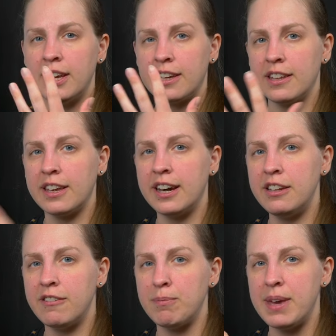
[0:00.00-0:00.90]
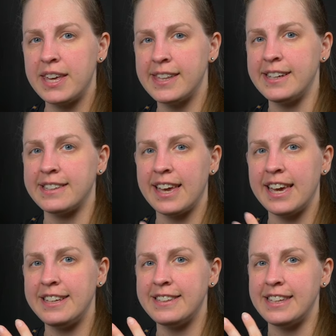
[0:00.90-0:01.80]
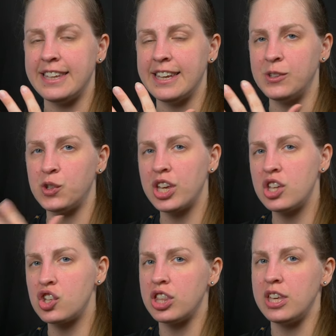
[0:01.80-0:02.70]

can kind of make things hazy and change